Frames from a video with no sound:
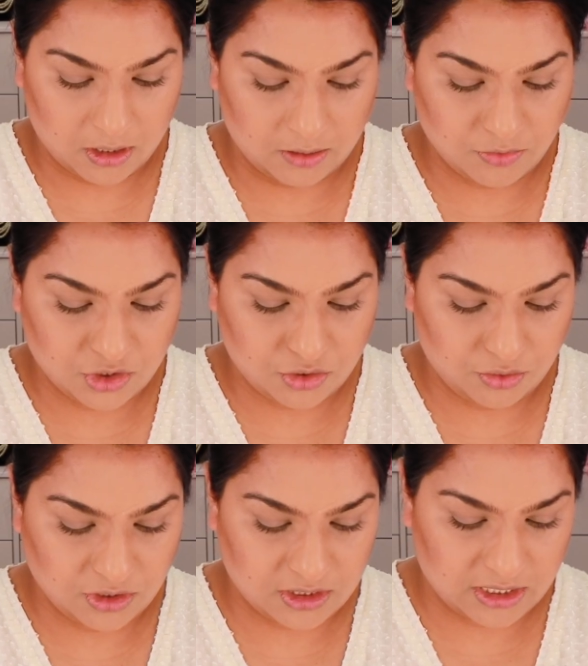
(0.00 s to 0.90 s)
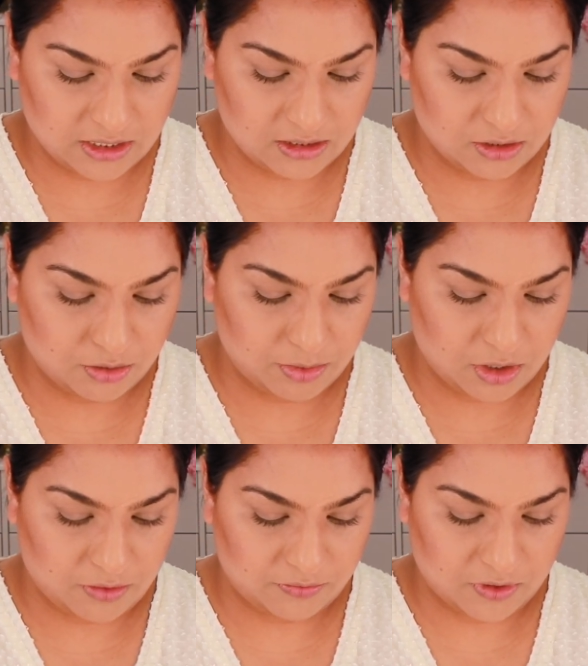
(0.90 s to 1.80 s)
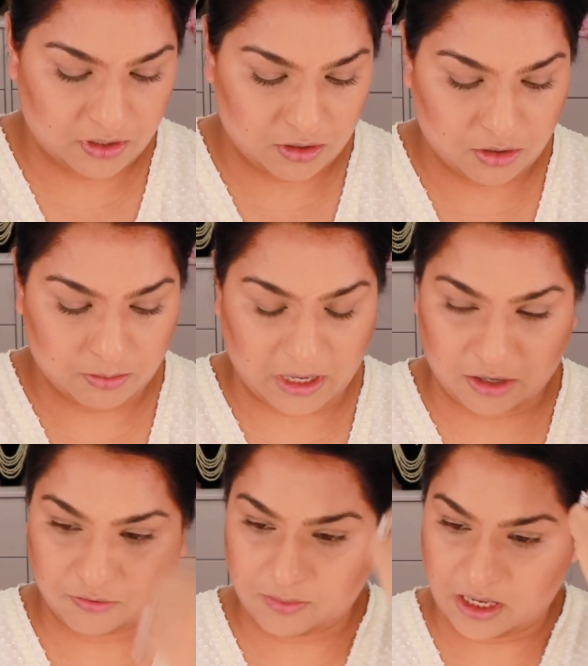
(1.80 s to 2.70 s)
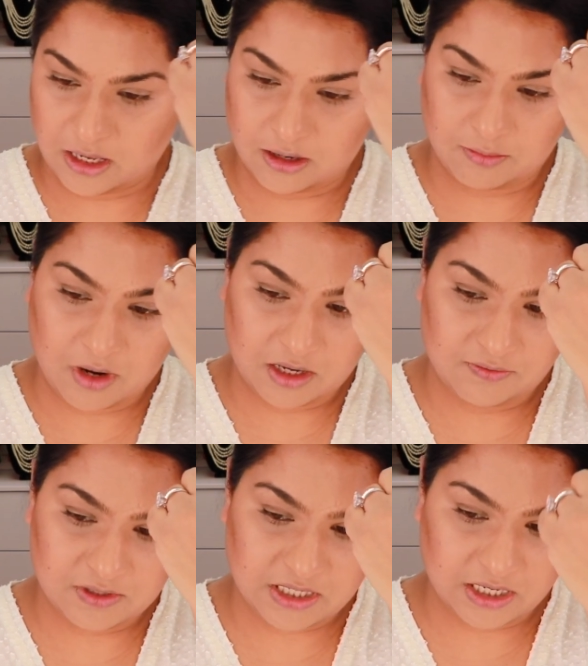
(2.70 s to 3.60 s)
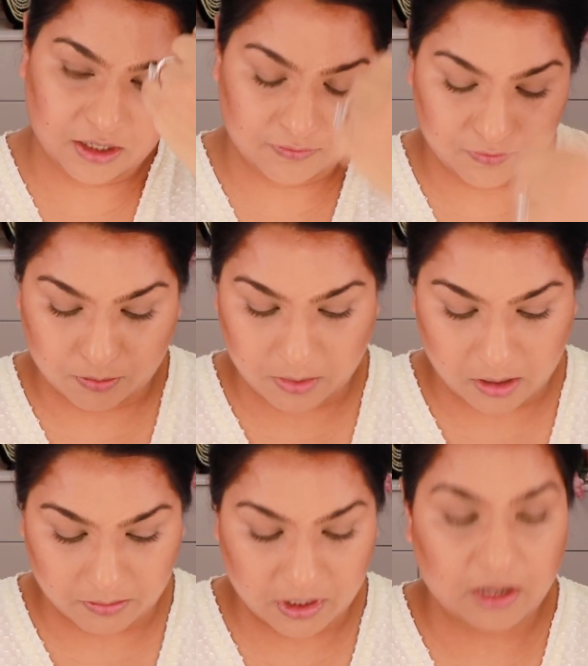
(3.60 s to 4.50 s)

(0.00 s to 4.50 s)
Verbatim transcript: And I'm just going to take a little bit off it on the back of my hand. I'm not even taking a full pump.